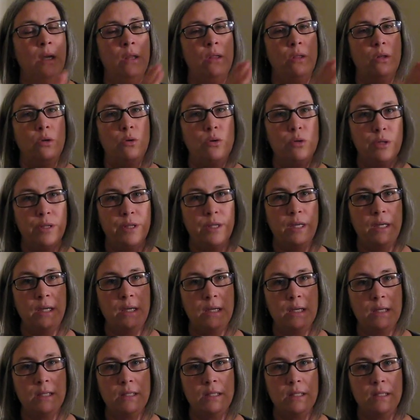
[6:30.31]
The cool thing
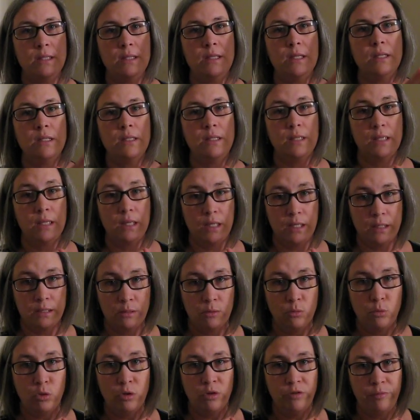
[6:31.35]
is this is a
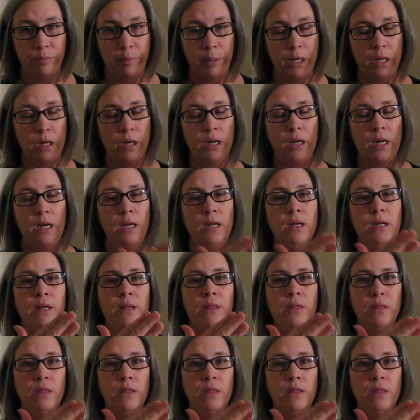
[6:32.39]
wolfberry.